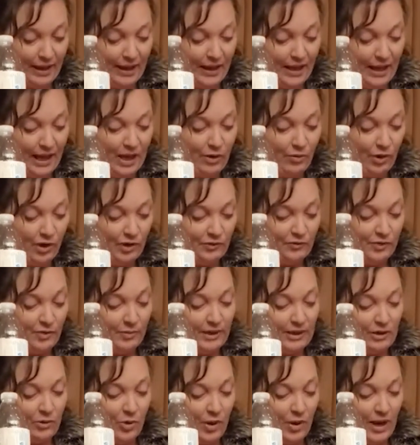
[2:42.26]
He worked for
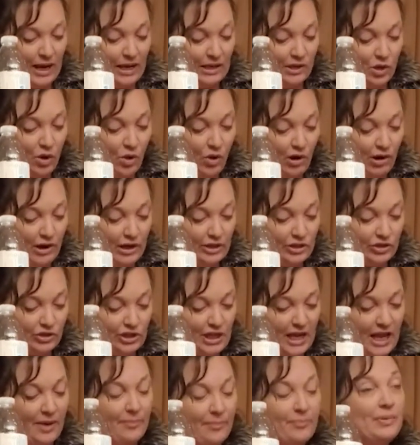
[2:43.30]
McQuay Norris,
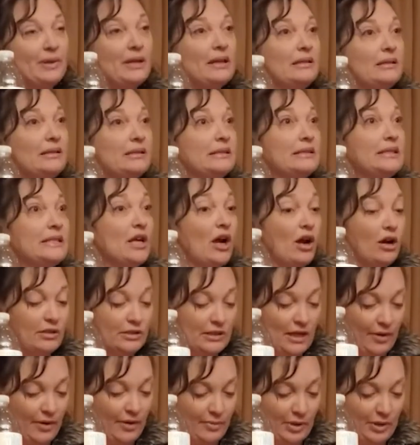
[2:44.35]
Champion,
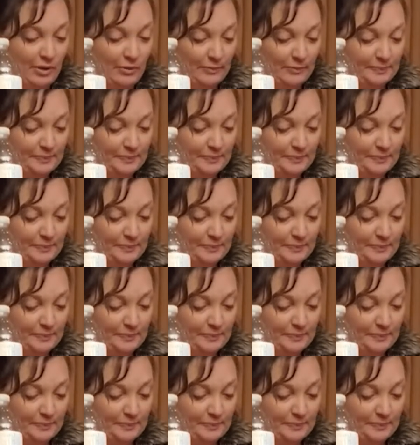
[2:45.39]
TRW.